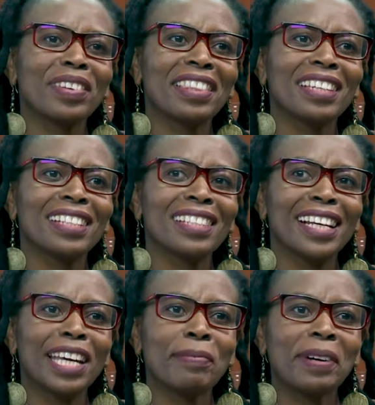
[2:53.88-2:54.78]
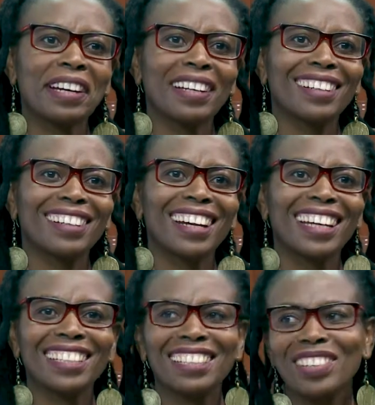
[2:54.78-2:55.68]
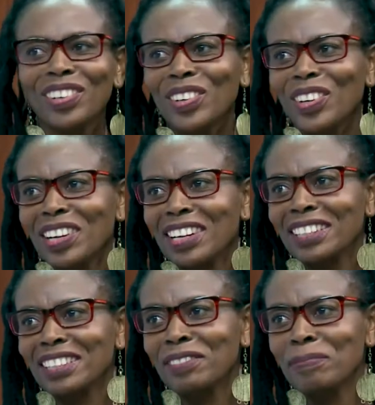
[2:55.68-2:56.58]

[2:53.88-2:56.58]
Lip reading: with a disclaimer, right? So as a